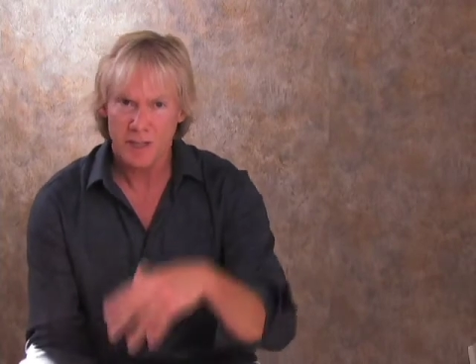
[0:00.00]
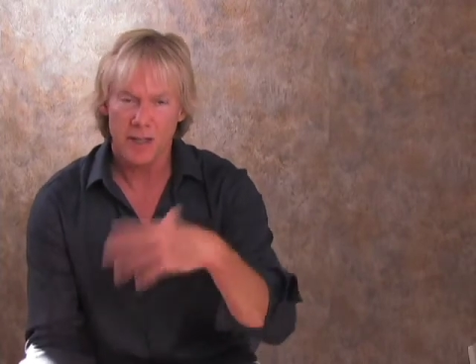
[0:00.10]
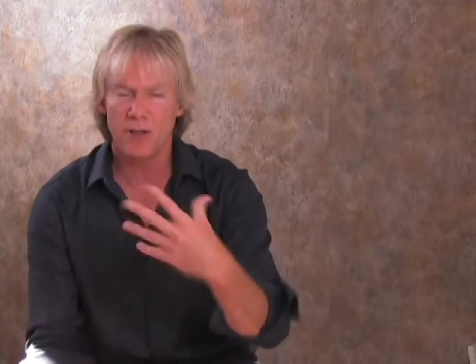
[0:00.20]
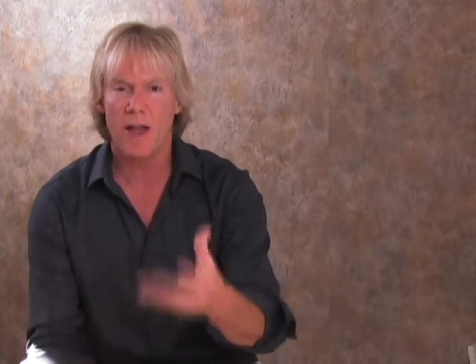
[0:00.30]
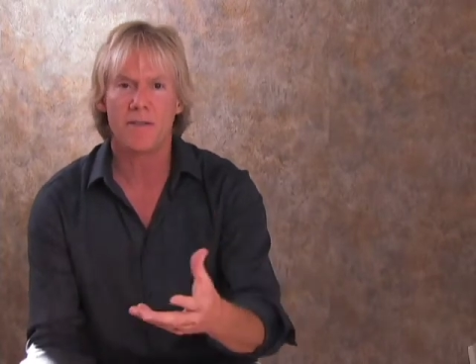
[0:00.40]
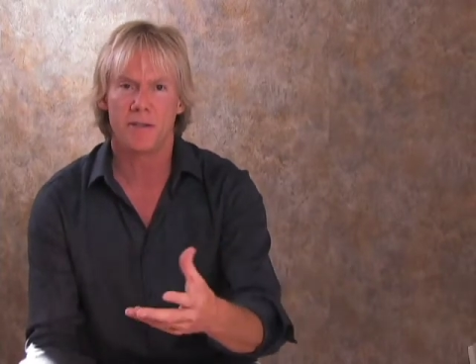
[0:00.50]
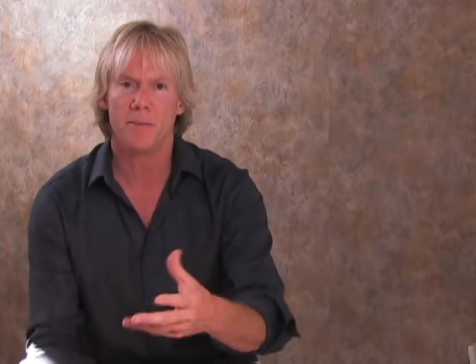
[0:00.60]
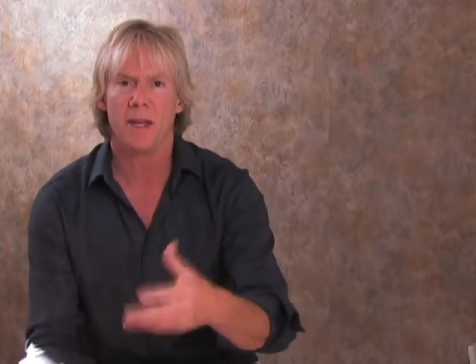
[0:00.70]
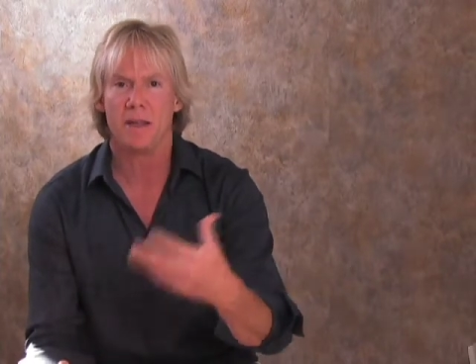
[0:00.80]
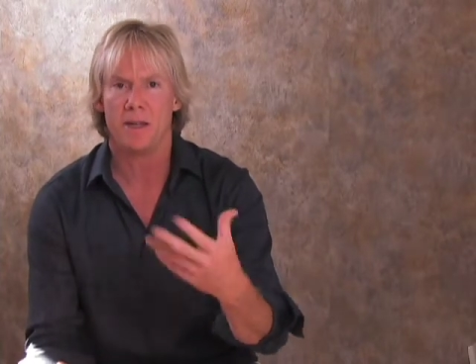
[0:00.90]
it'll have a
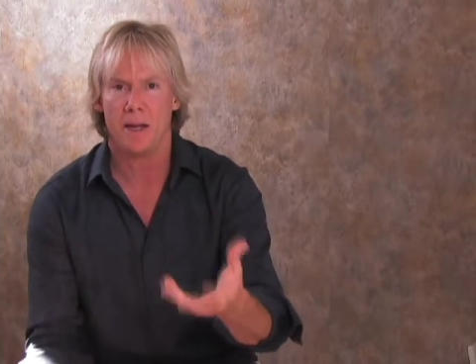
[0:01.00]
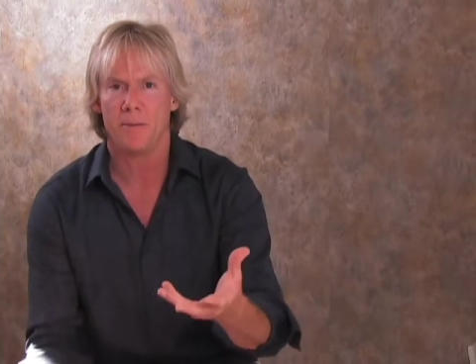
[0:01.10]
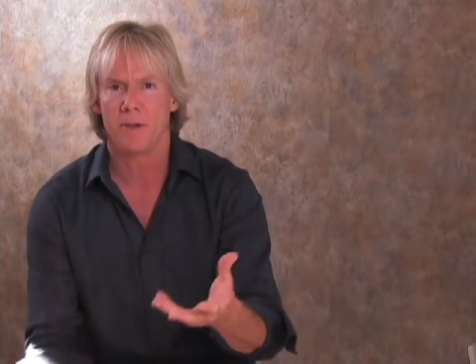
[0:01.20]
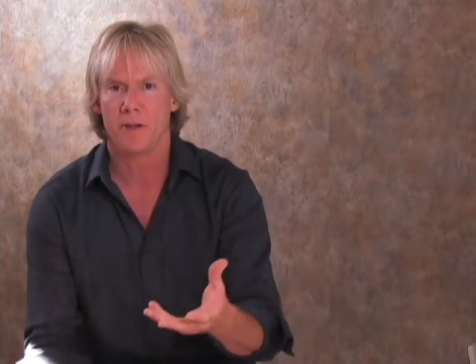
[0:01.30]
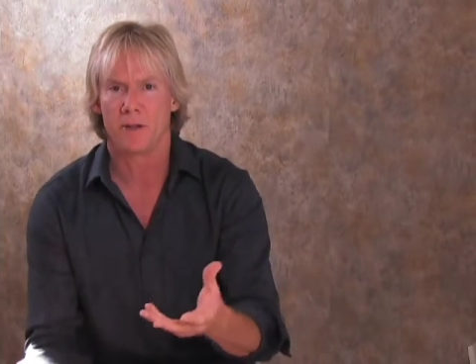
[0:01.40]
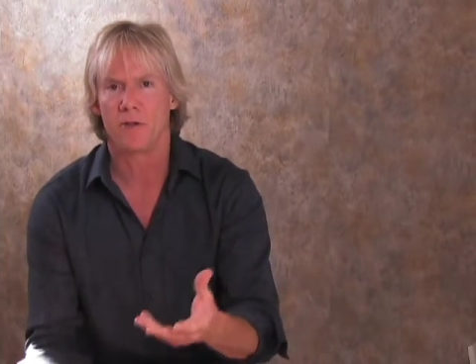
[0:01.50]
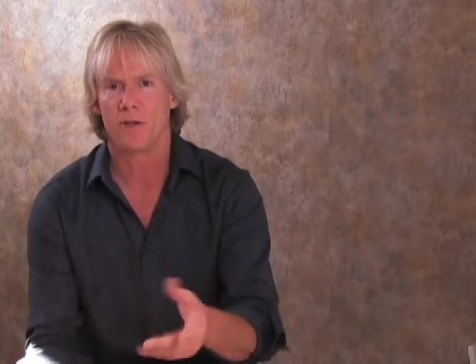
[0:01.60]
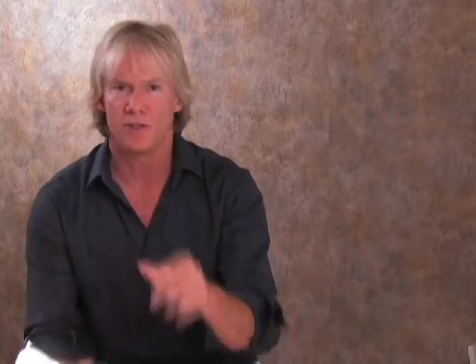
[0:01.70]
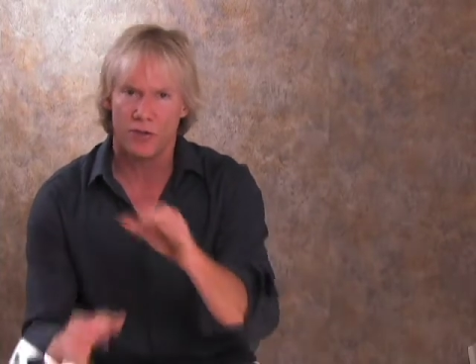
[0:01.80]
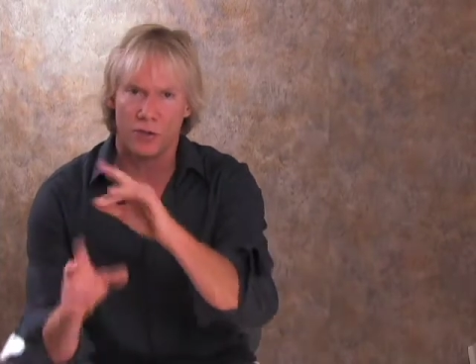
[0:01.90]
domain name
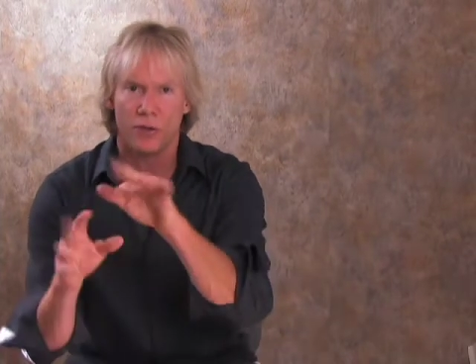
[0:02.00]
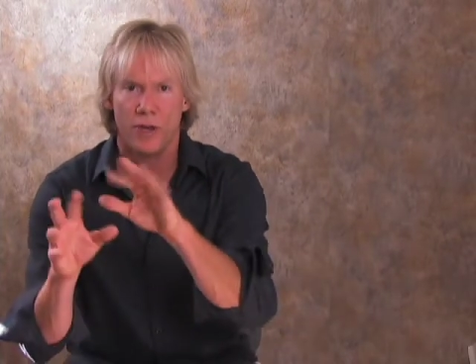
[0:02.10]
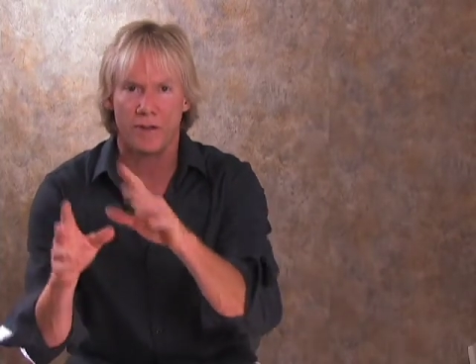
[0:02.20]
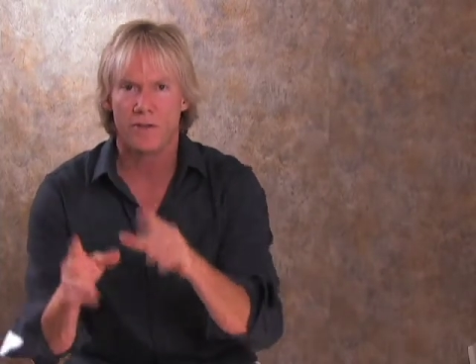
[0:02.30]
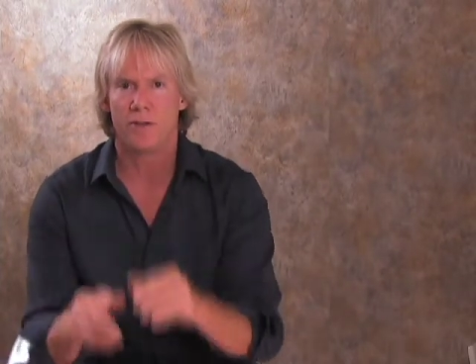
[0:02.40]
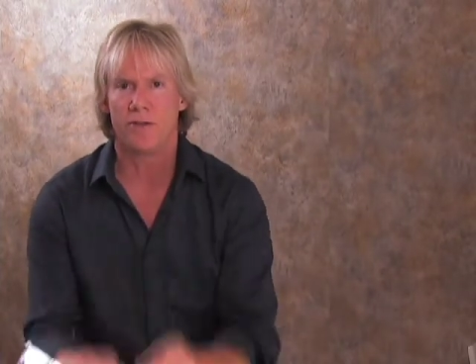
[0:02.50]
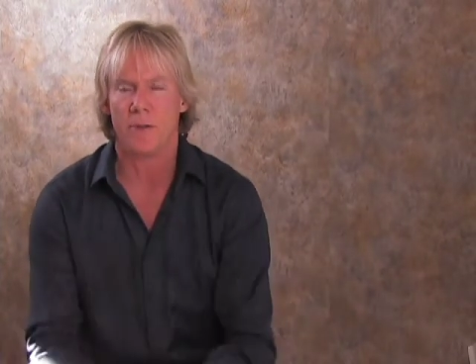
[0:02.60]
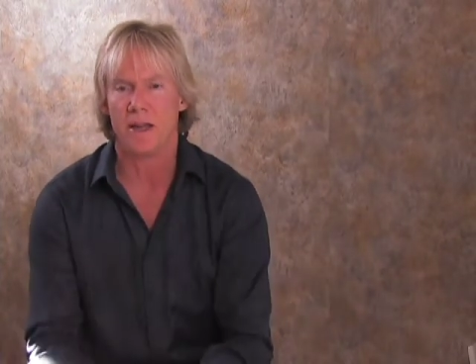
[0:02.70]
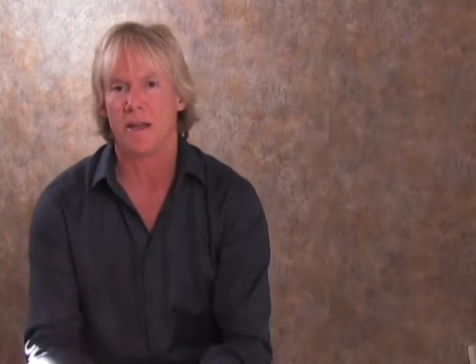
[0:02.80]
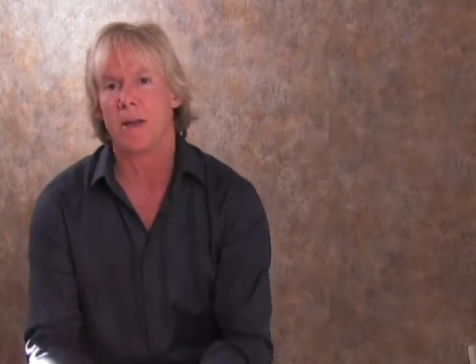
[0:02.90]
included. So you'll enter your
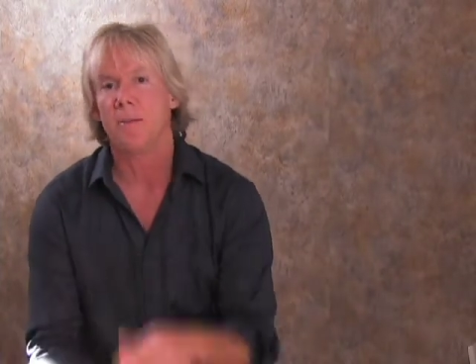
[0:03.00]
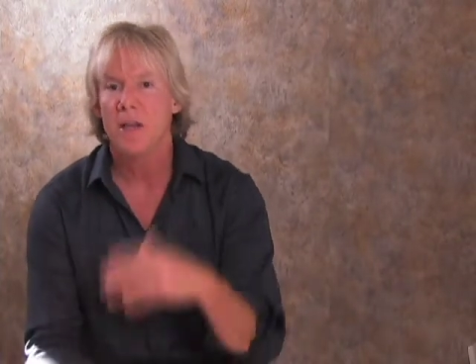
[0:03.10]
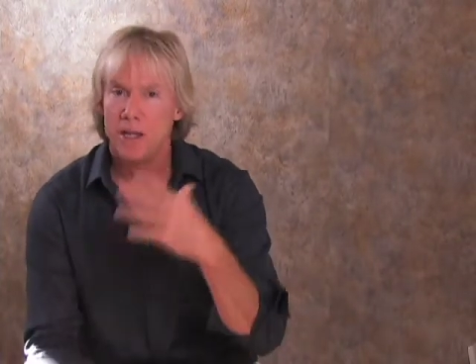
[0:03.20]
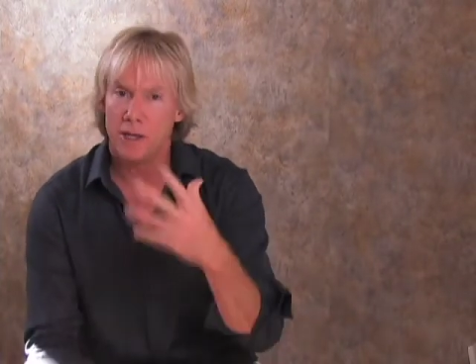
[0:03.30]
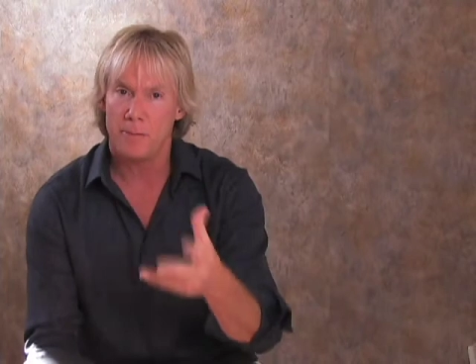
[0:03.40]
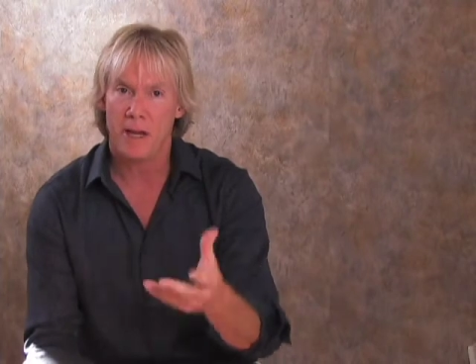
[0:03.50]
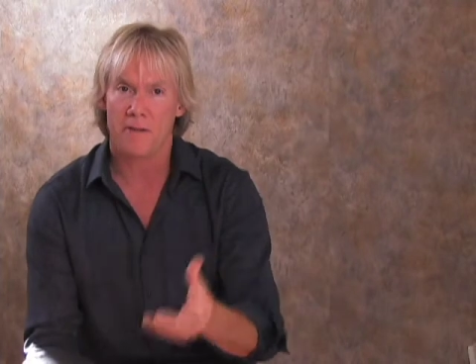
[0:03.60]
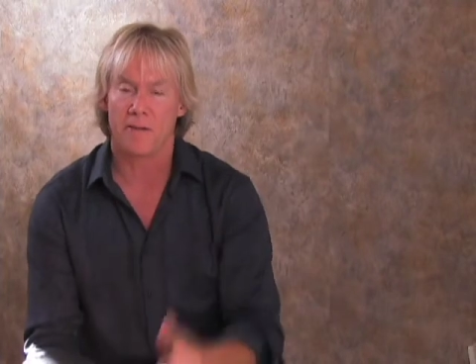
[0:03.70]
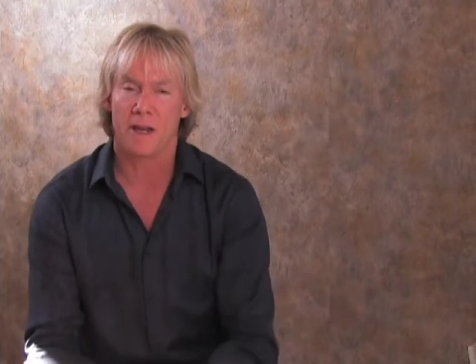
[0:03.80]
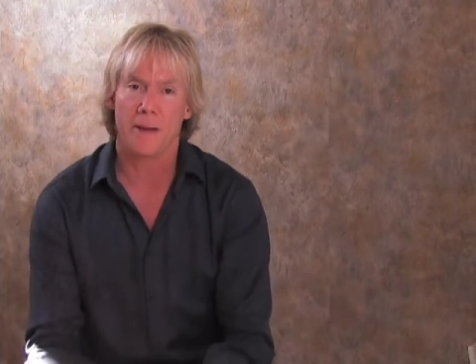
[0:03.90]
domain name, you pay
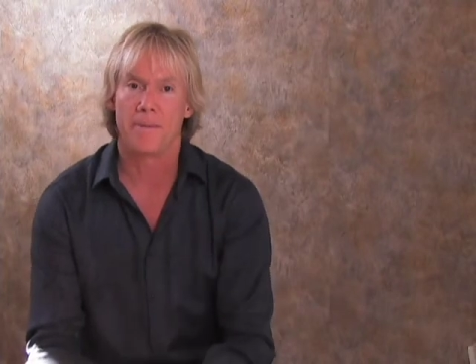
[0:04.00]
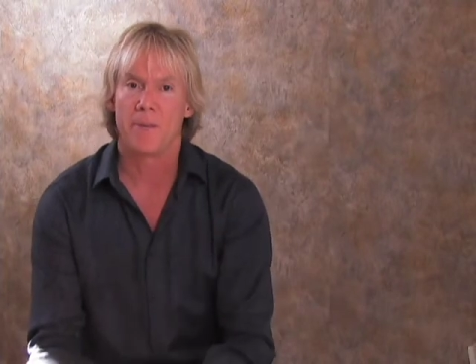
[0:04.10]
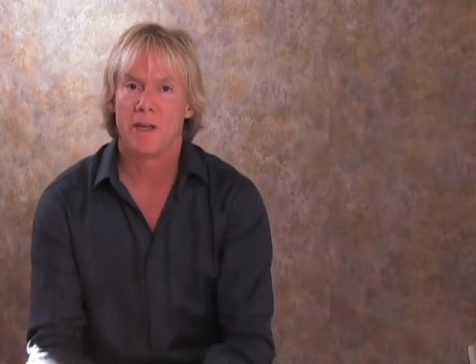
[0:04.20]
for that.